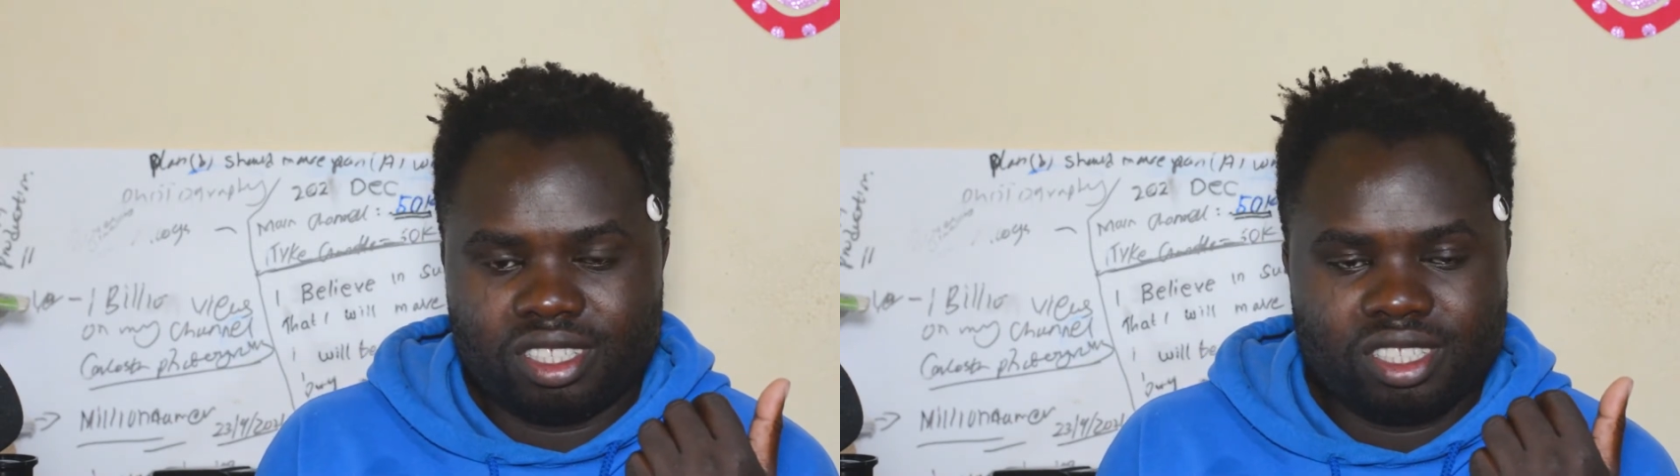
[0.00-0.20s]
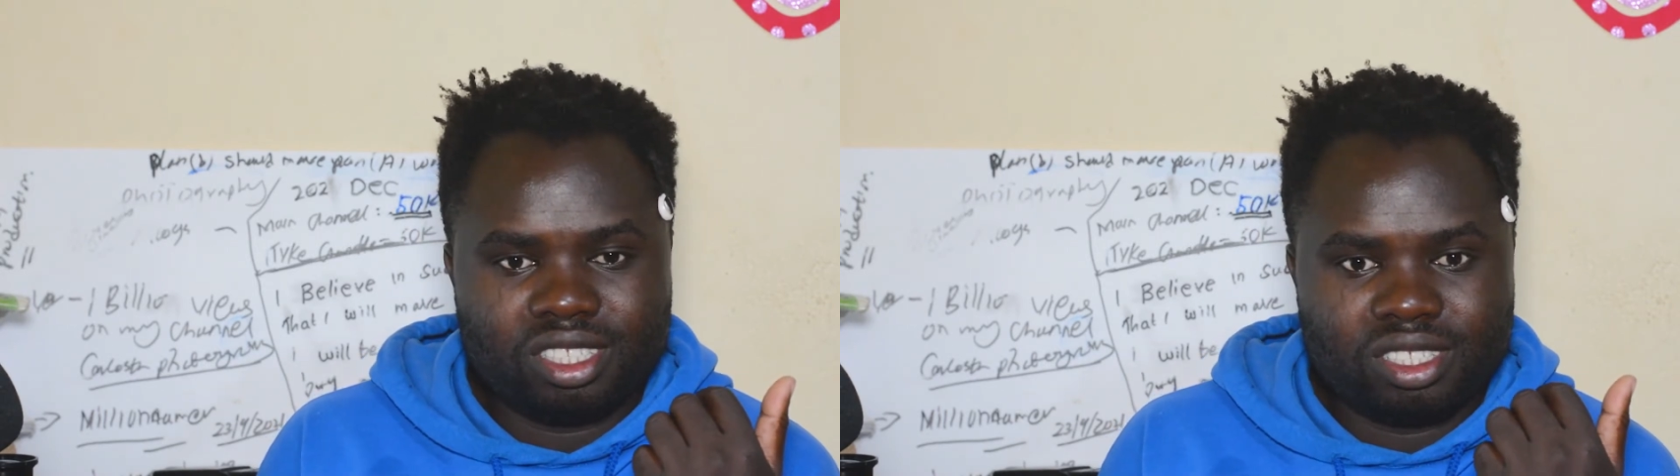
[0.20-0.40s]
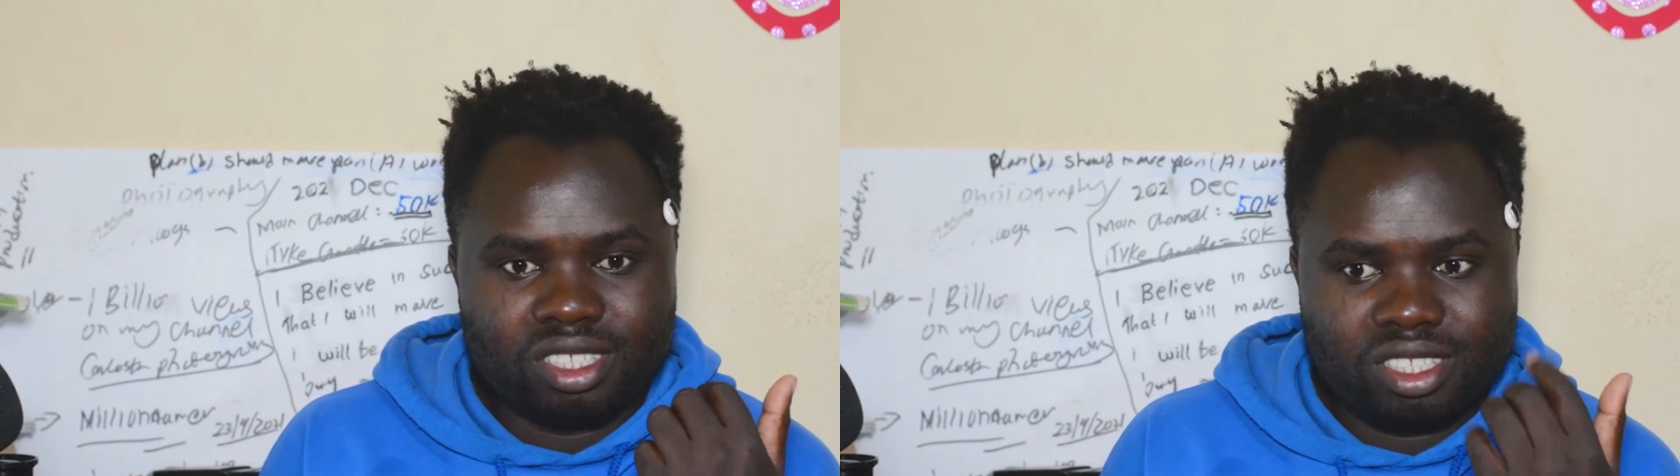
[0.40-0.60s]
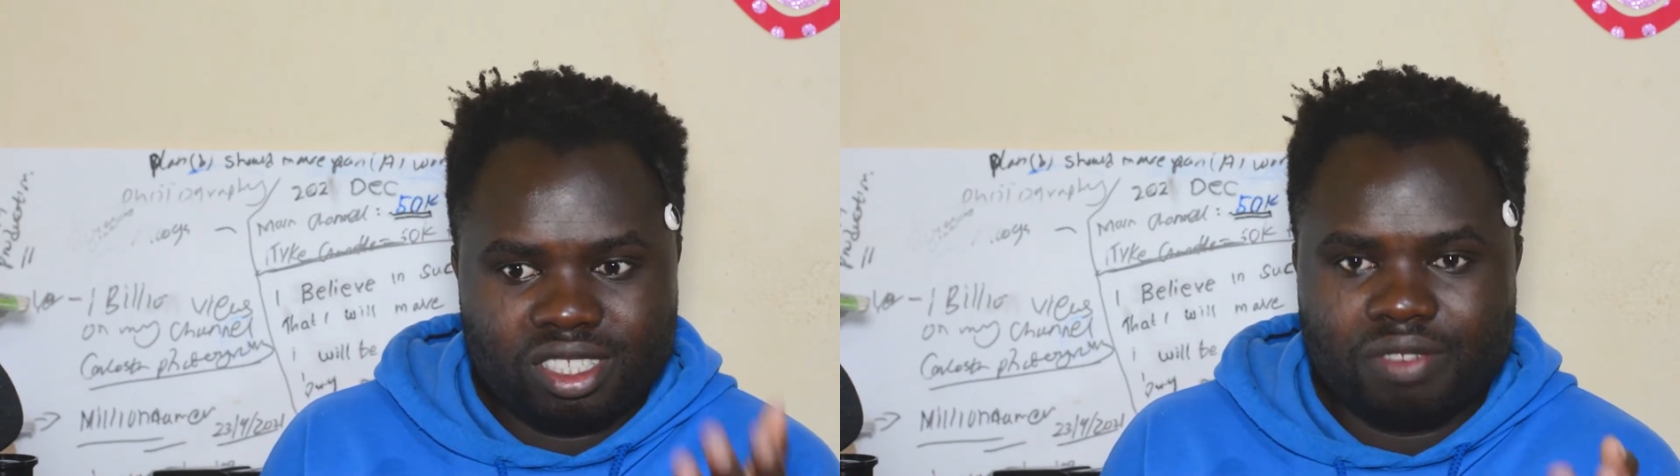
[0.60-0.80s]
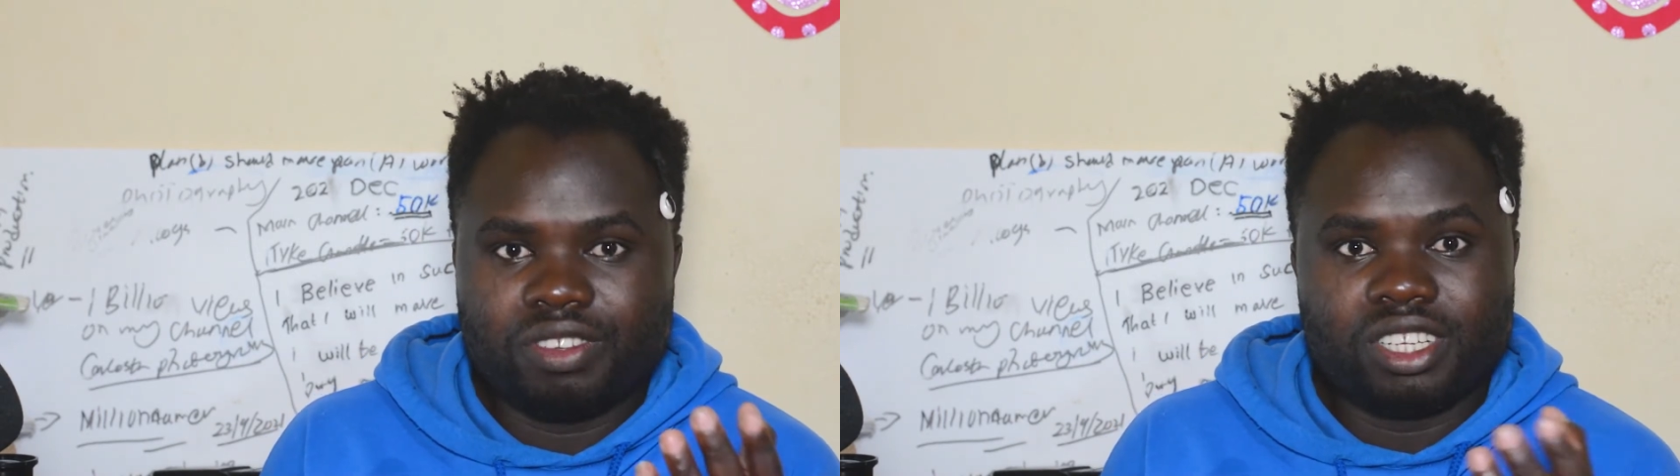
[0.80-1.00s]
and
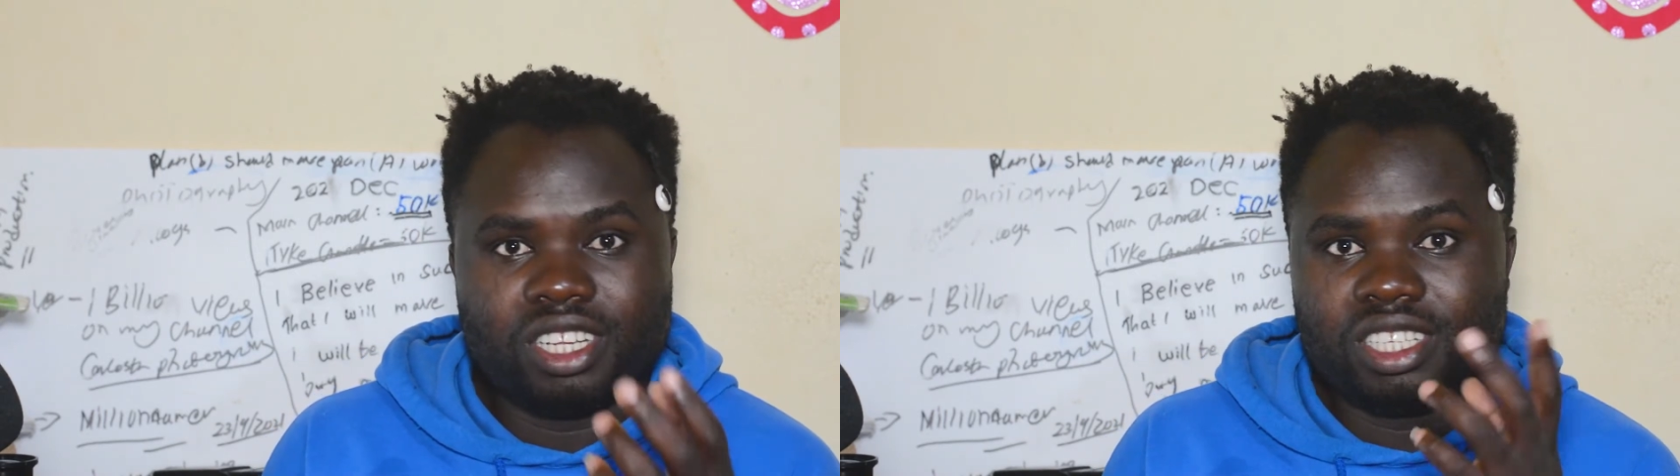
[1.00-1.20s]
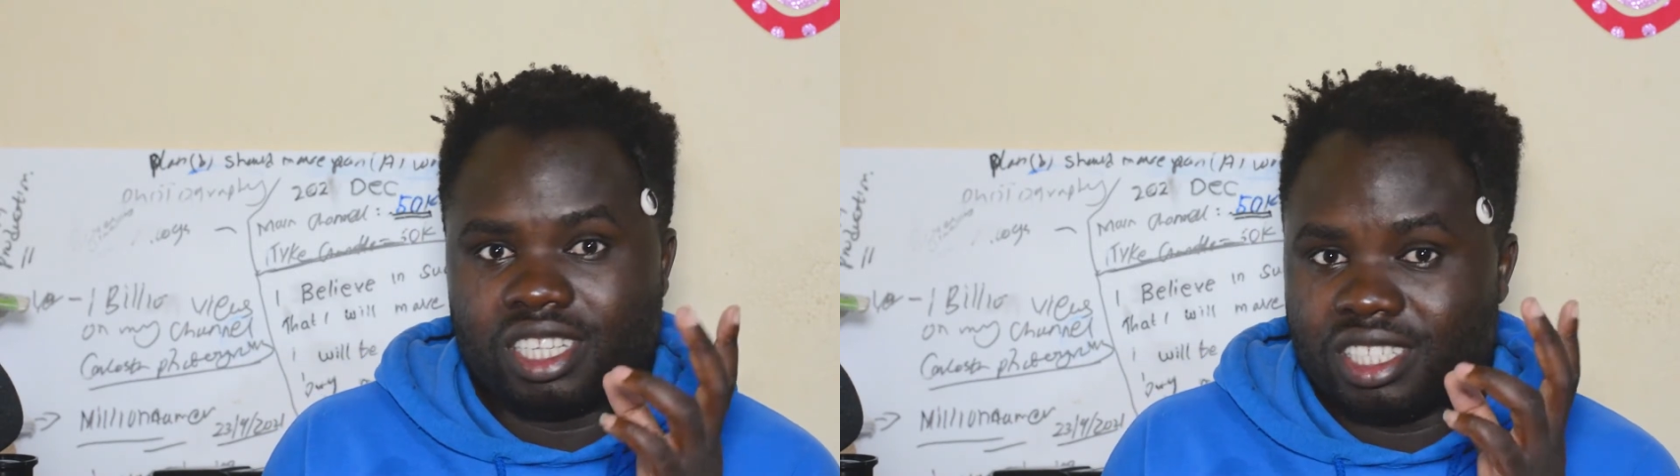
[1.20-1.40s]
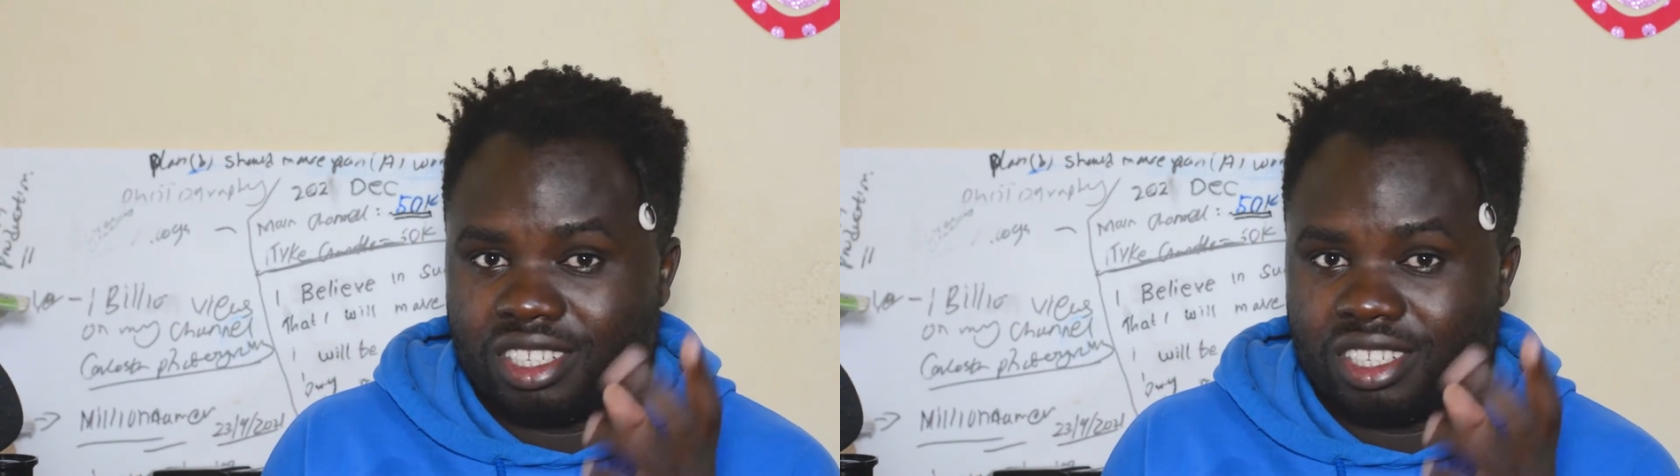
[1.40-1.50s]
it